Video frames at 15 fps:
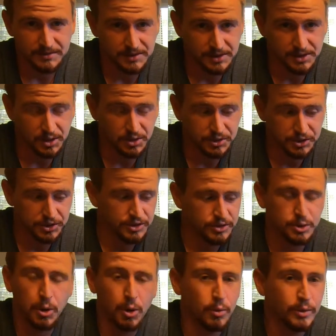enclosure.
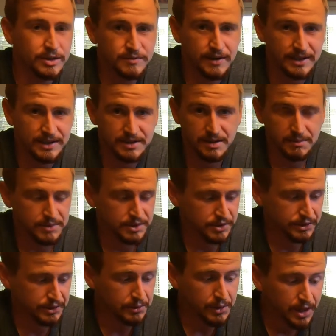You're always finding something
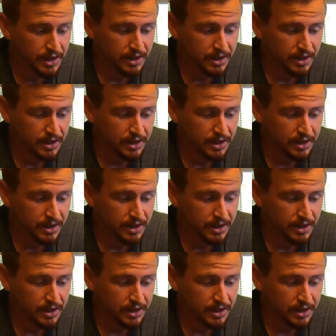new.